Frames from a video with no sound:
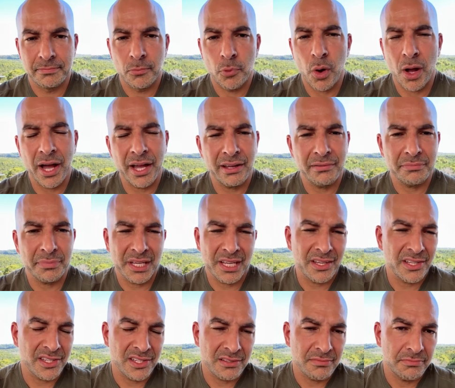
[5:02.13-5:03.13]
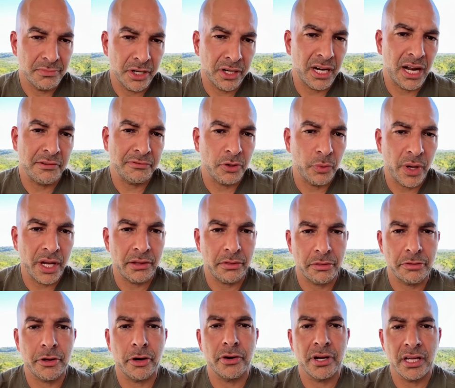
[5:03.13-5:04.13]
Why? Because you're going to have to wait
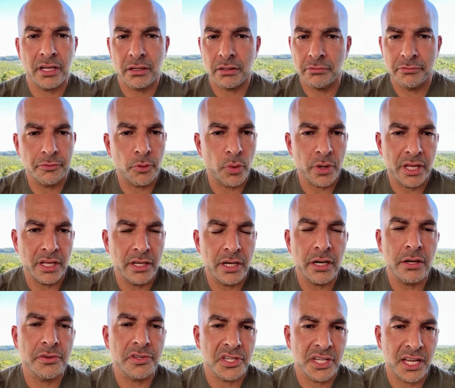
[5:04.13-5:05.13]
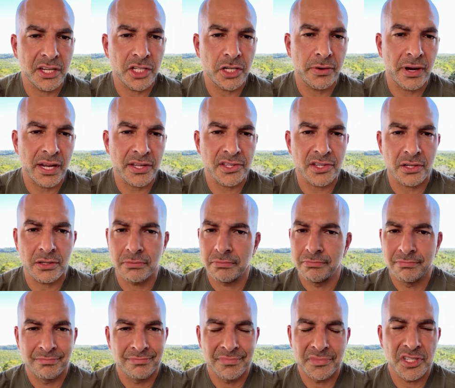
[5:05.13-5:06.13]
thirty or forty years to get your answer.
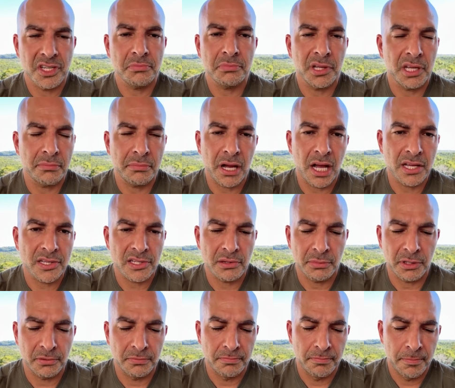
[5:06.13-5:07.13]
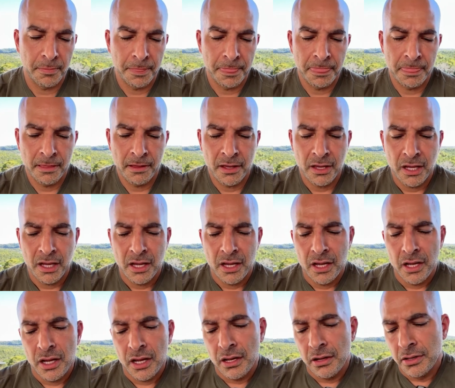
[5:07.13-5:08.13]
It's simply impossible.
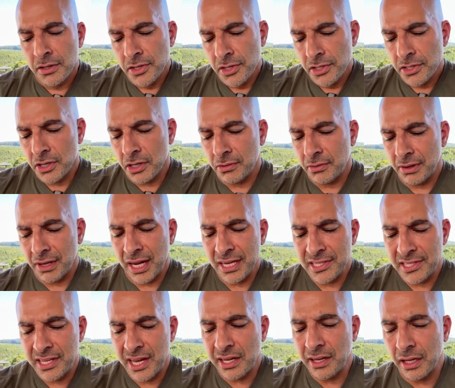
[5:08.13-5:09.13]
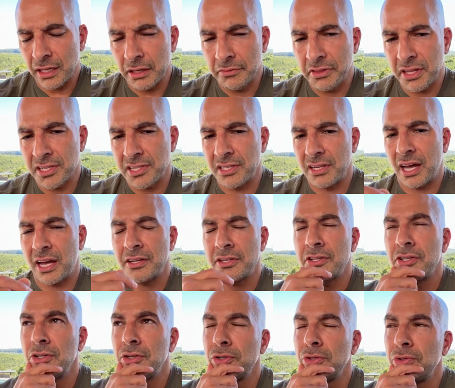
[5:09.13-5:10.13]
So I say all of this not
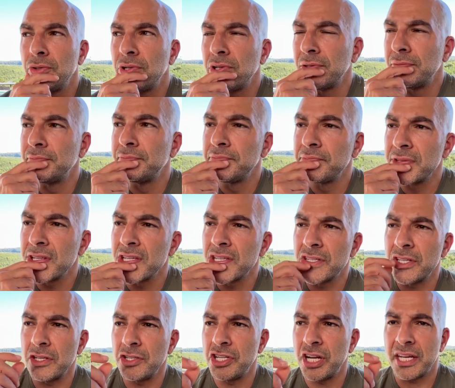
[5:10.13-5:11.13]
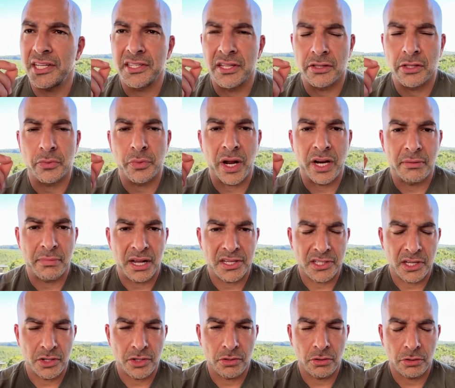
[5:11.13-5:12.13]
to suggest that the
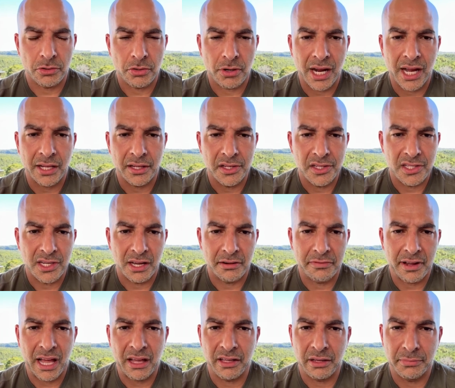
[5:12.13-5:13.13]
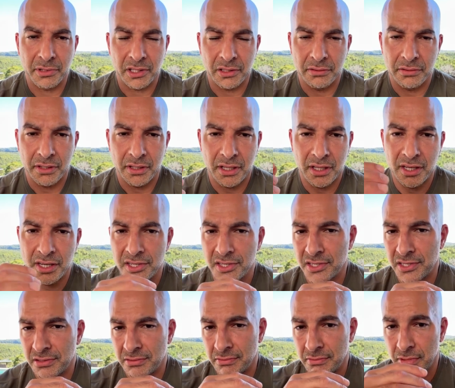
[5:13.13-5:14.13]
randomized controlled trial is not valuable. It
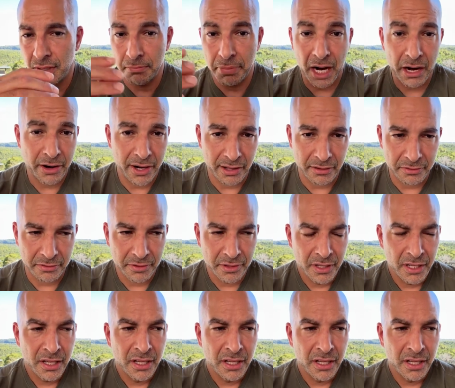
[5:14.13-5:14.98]
is imperative.